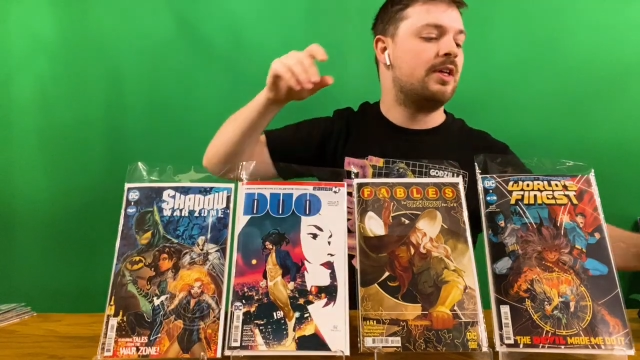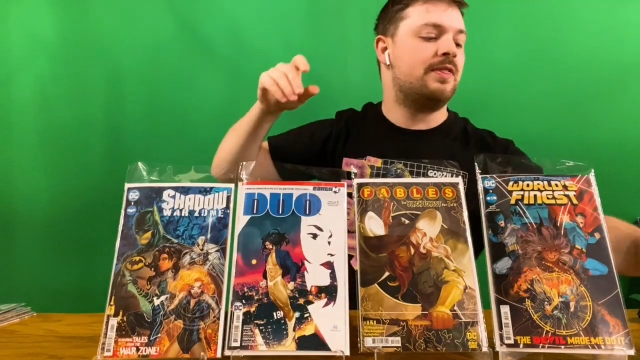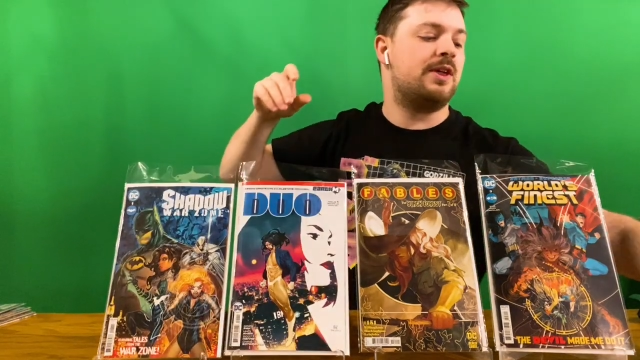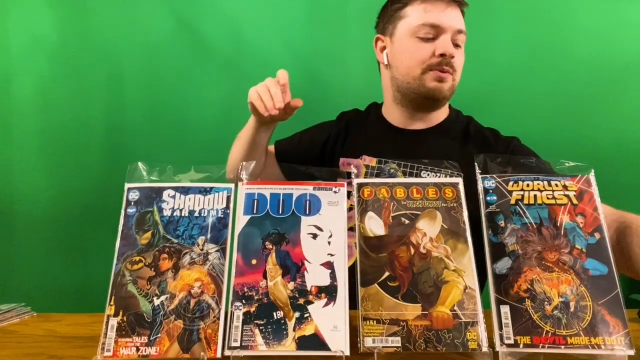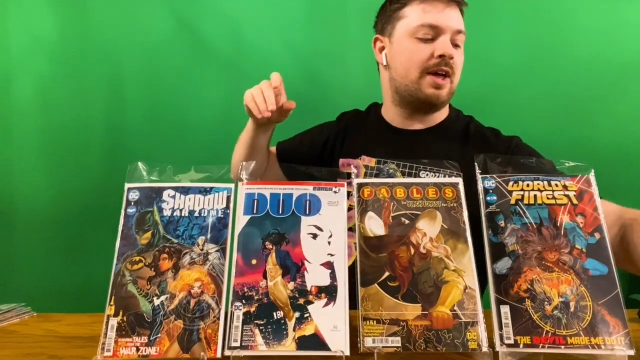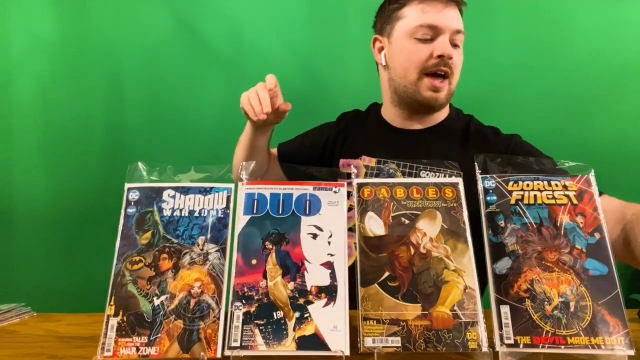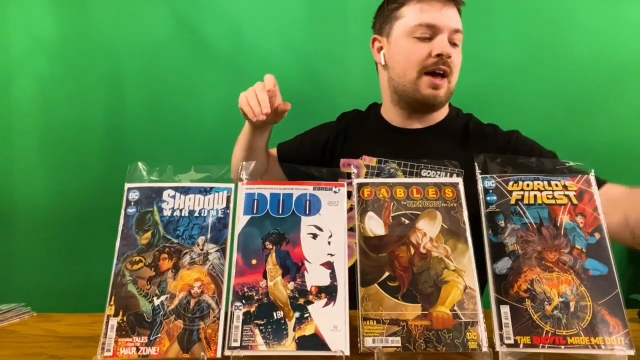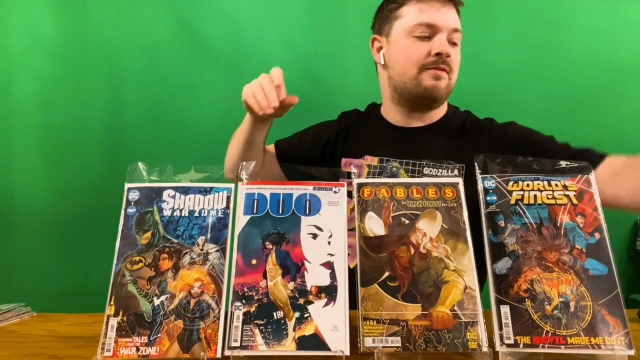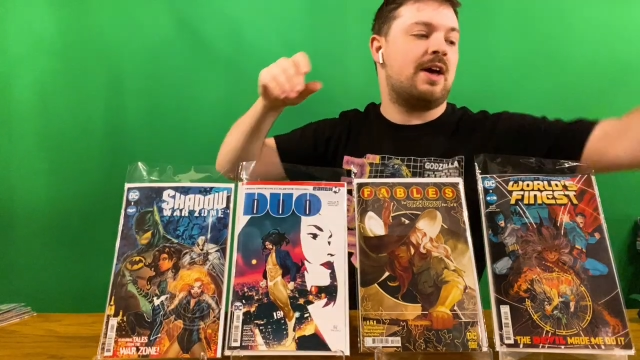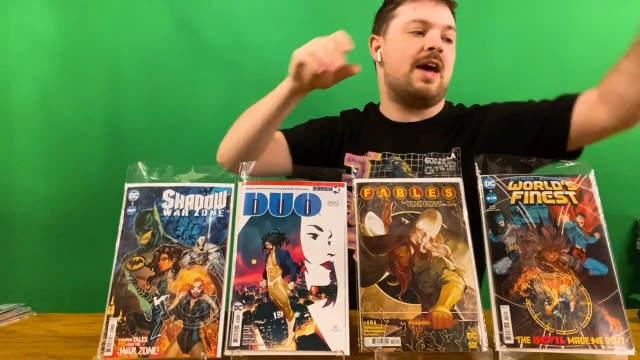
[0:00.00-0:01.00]
Then we
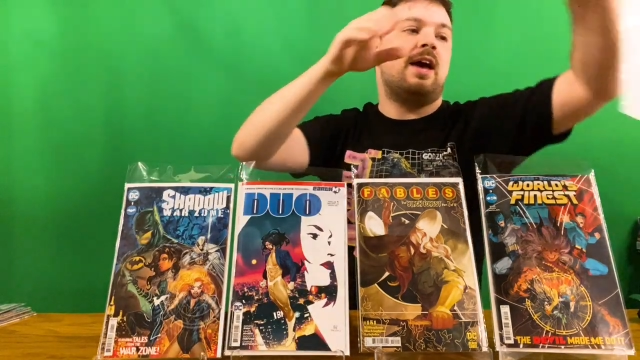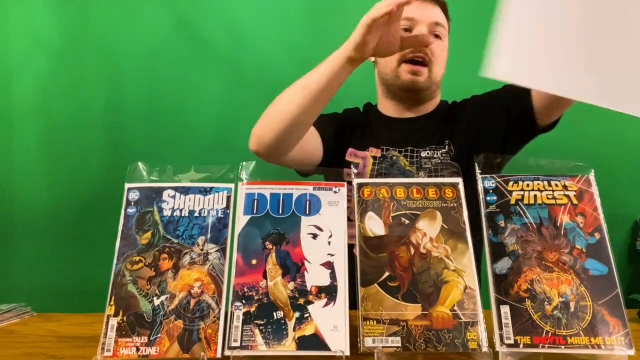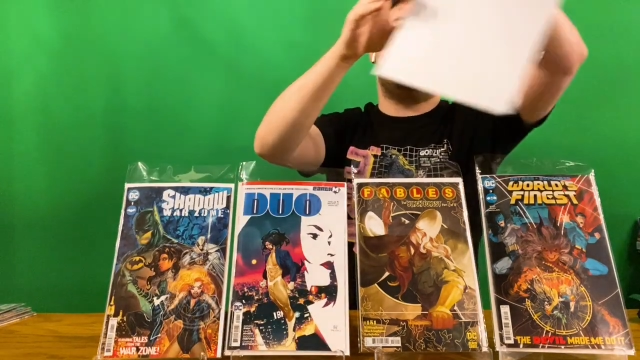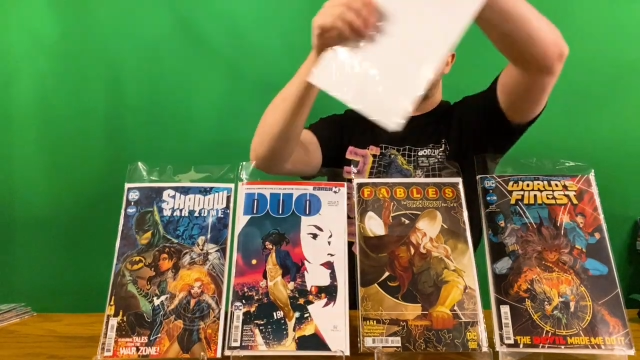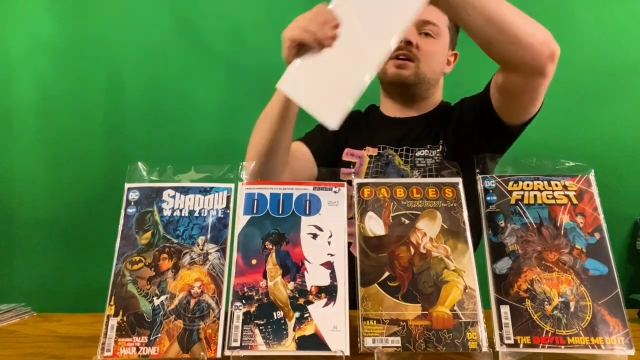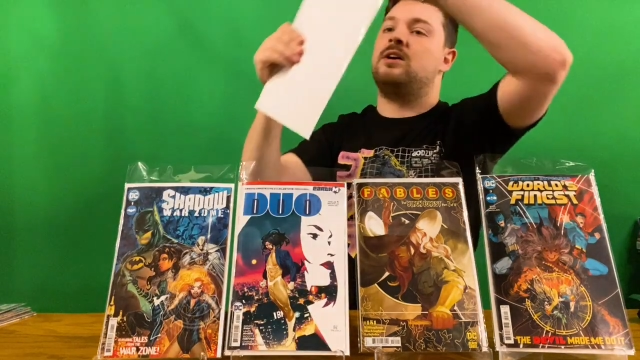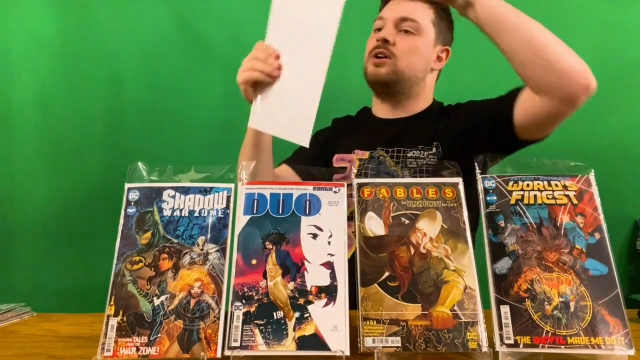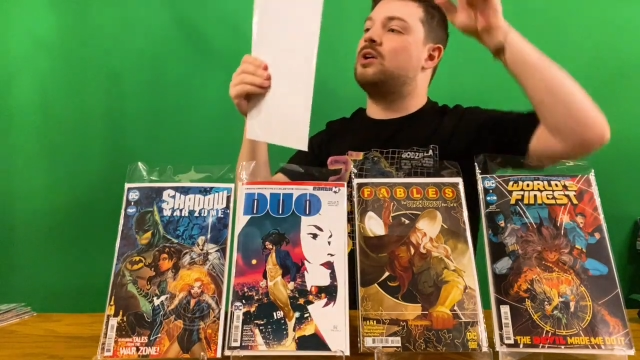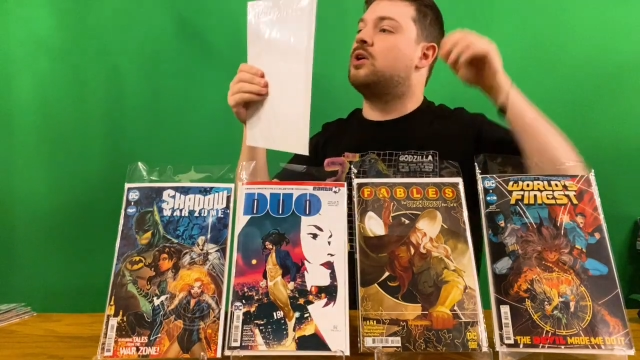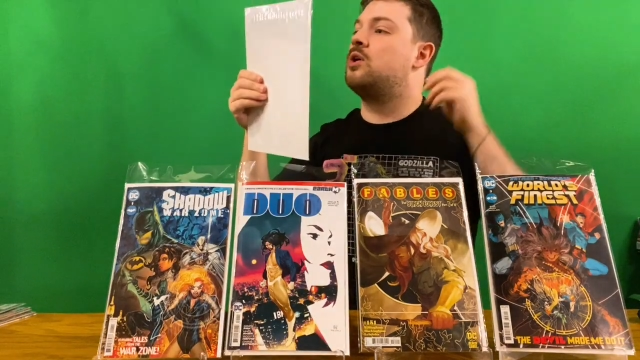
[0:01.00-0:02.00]
have a
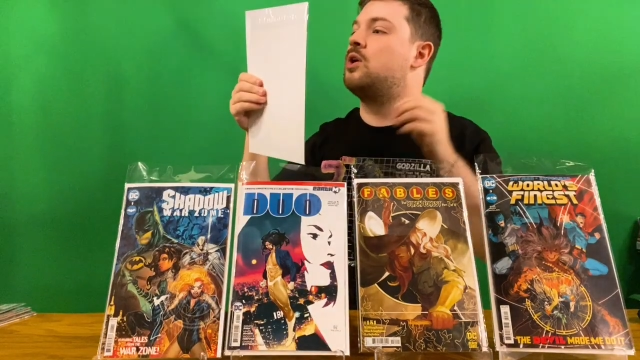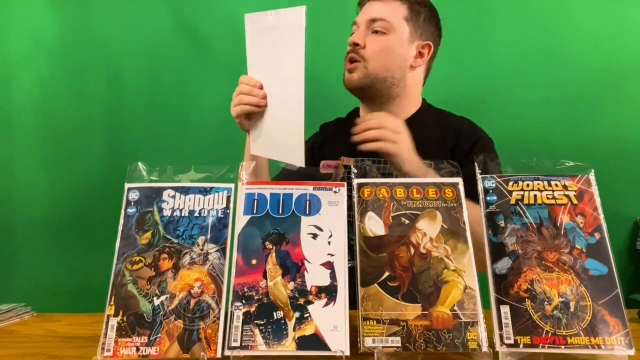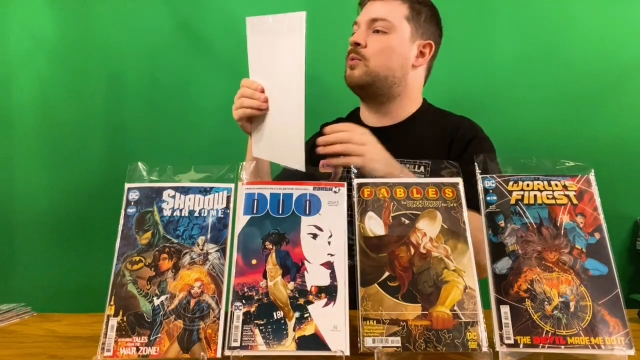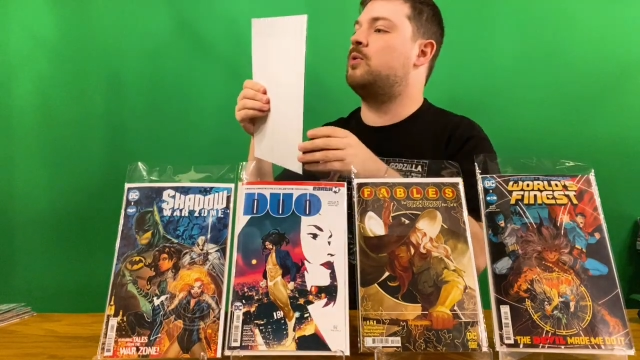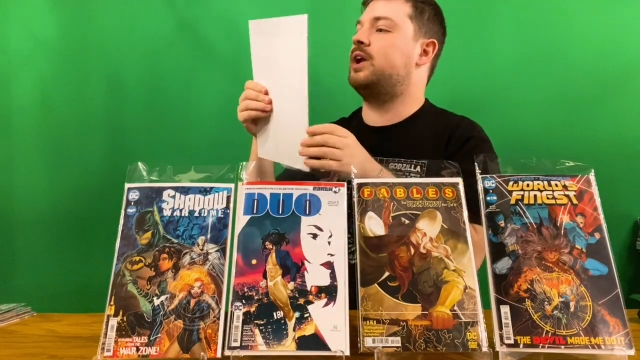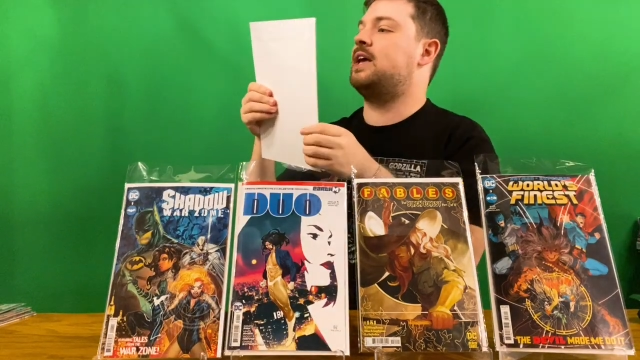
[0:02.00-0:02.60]
1